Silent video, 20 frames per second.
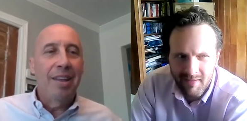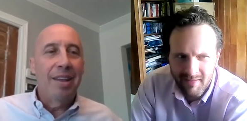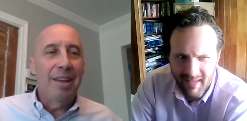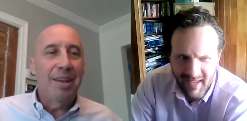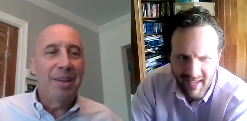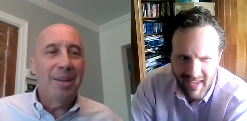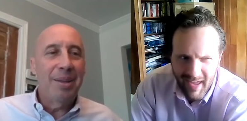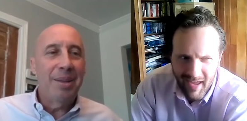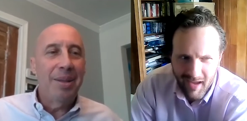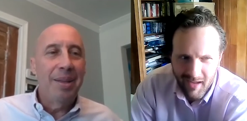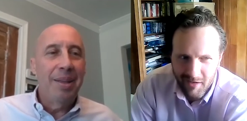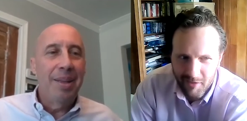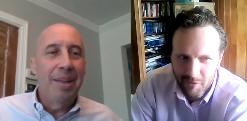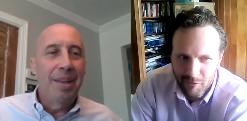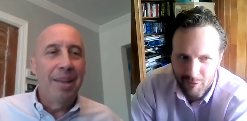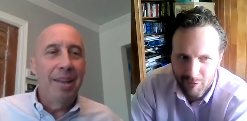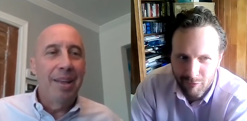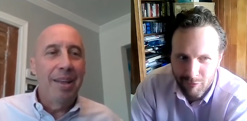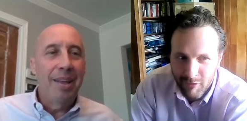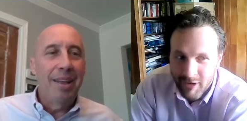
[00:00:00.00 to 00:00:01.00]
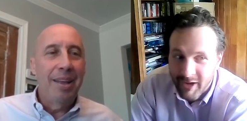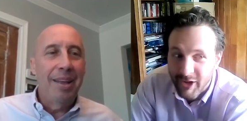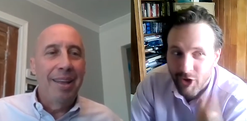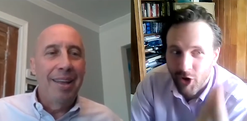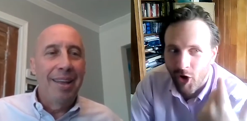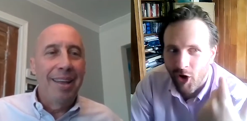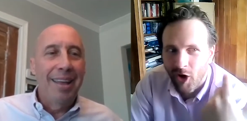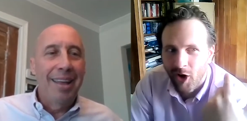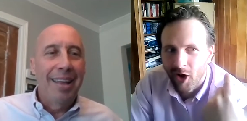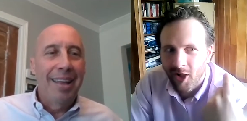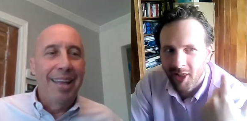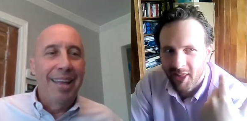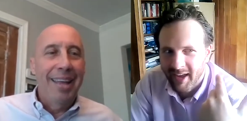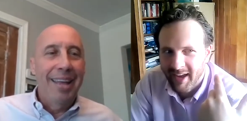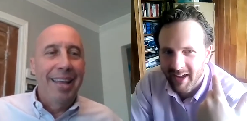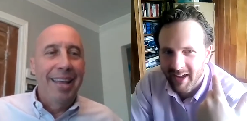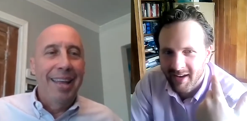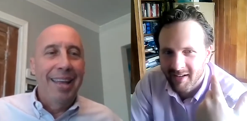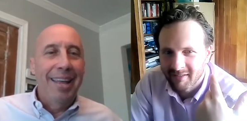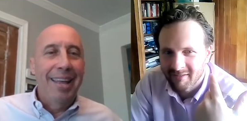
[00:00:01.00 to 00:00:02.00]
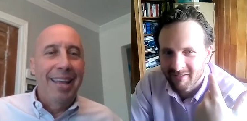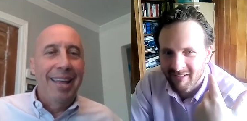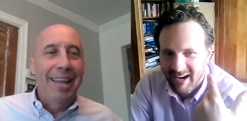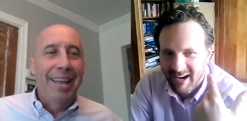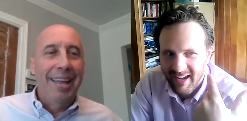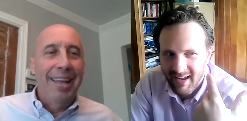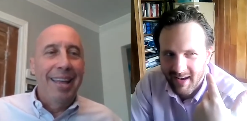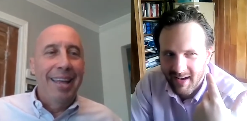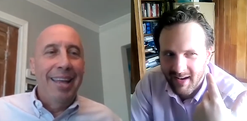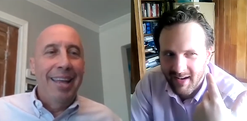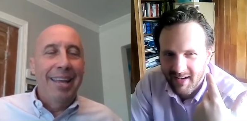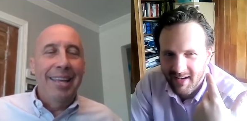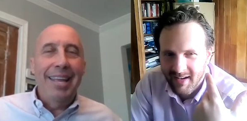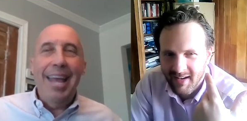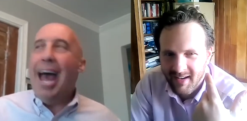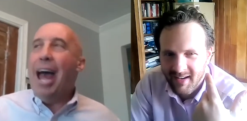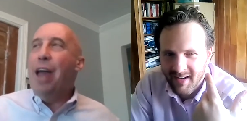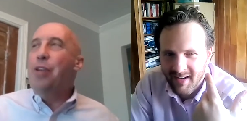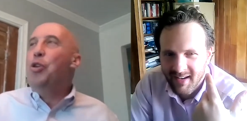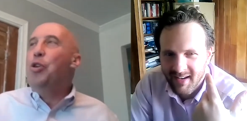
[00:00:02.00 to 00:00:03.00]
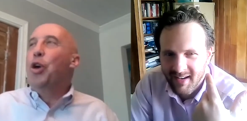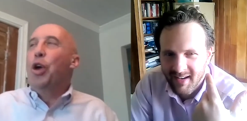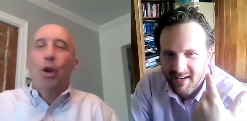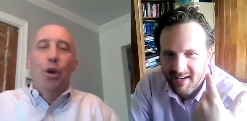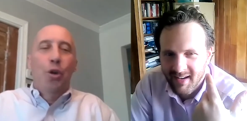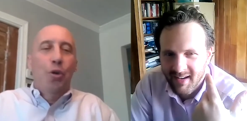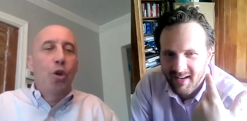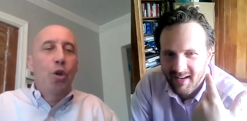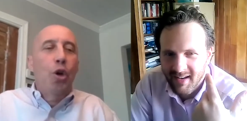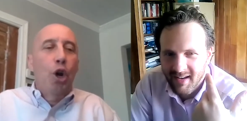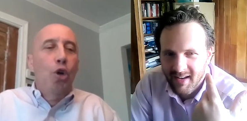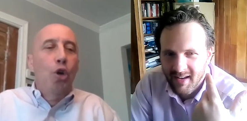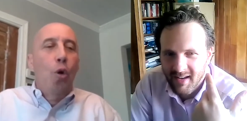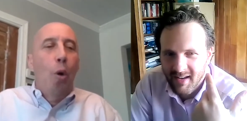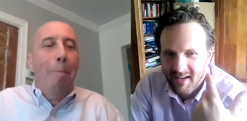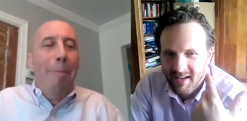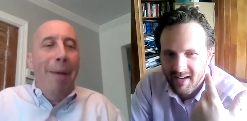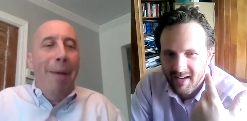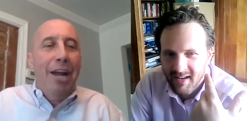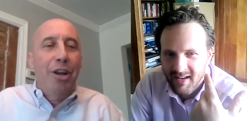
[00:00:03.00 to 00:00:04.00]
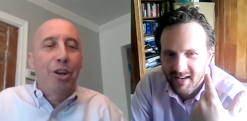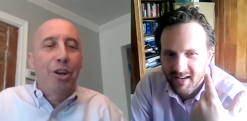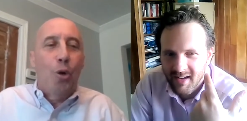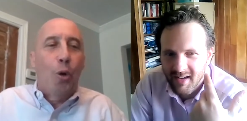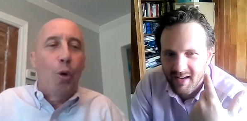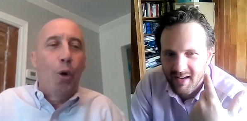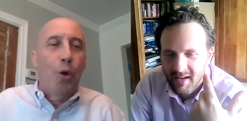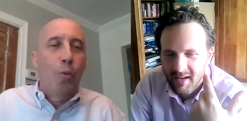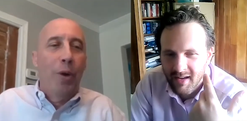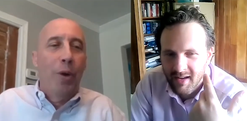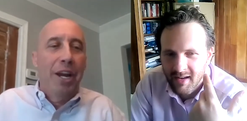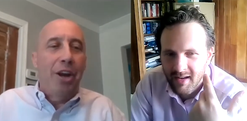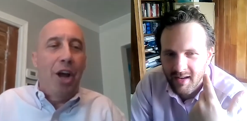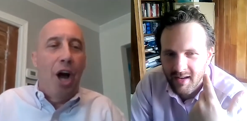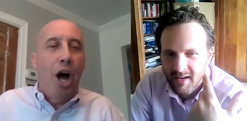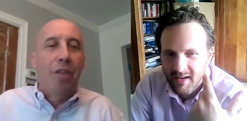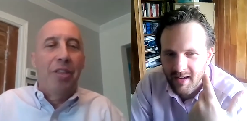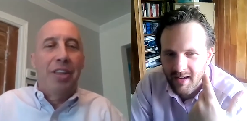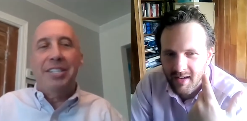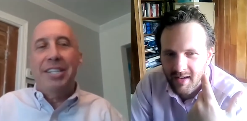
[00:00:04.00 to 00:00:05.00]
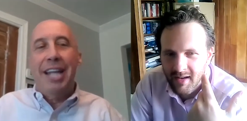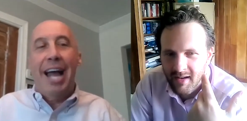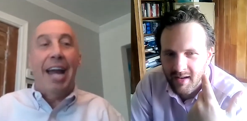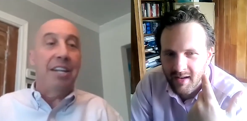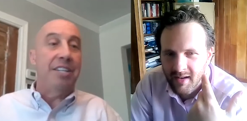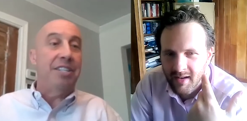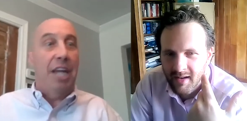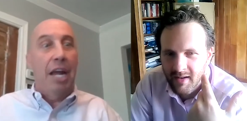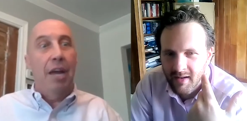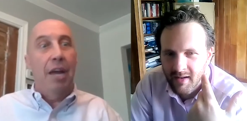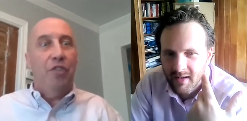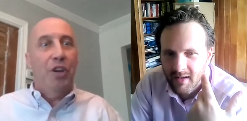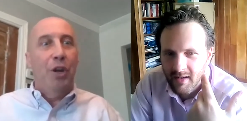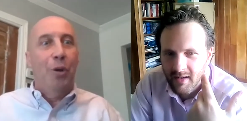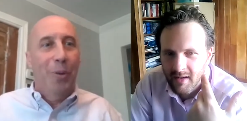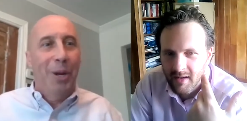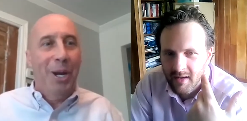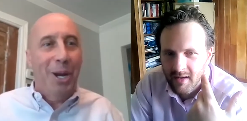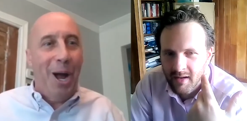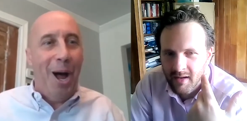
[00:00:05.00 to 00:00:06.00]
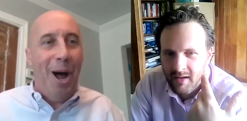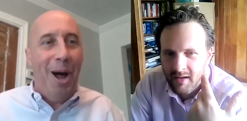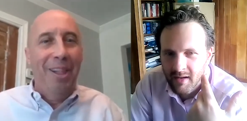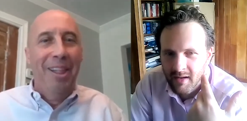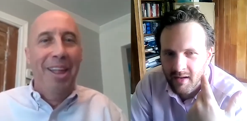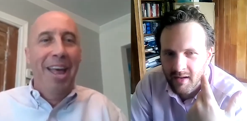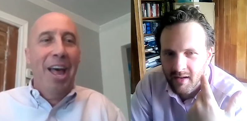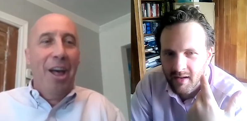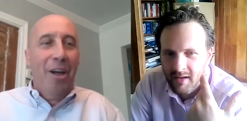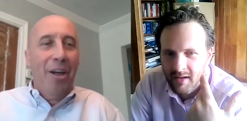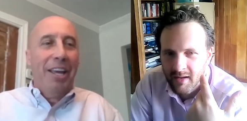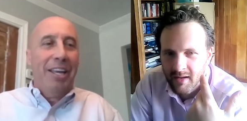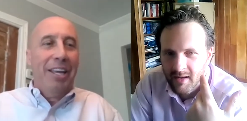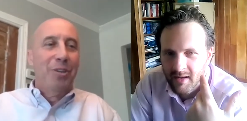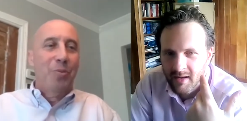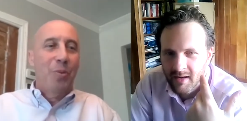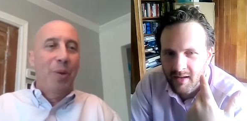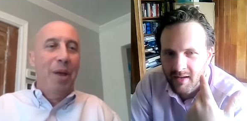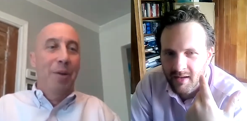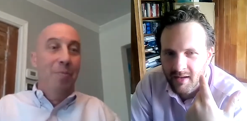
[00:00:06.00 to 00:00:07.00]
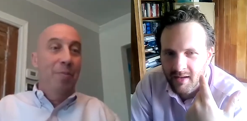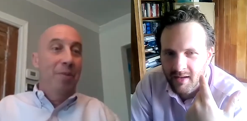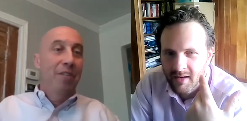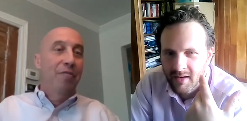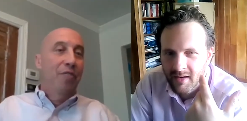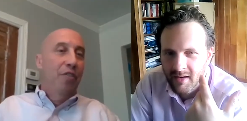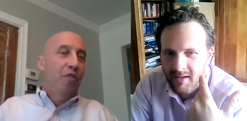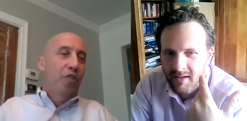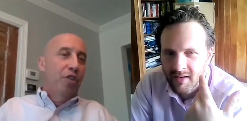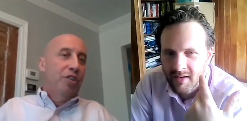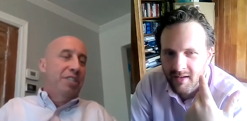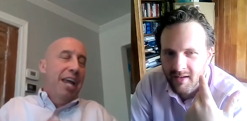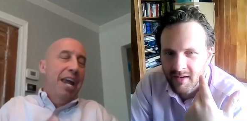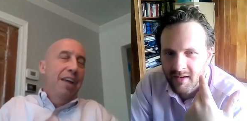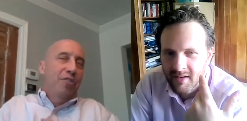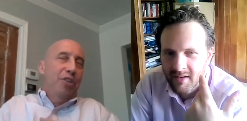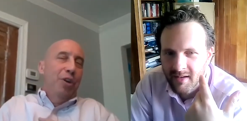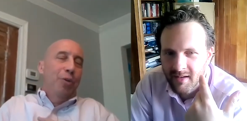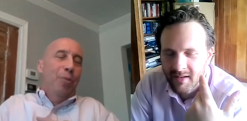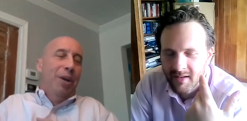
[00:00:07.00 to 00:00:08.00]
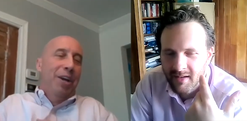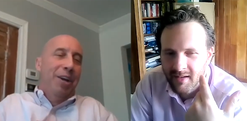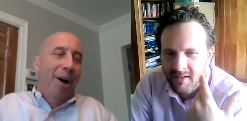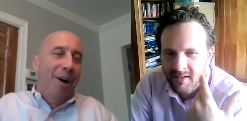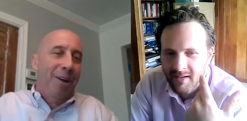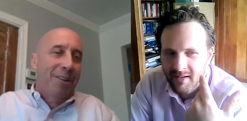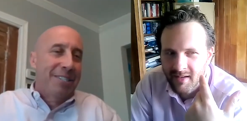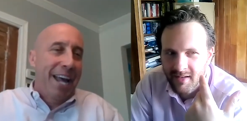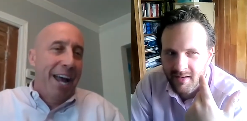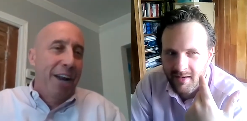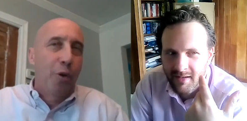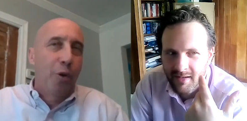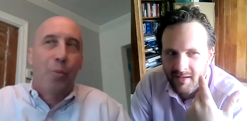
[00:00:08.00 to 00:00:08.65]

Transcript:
Speaker 1: they can't recall it, right?
Speaker 2: Yeah, you're gonna do a mandatory recall that's not a safety recall. And even for safety recalls, how do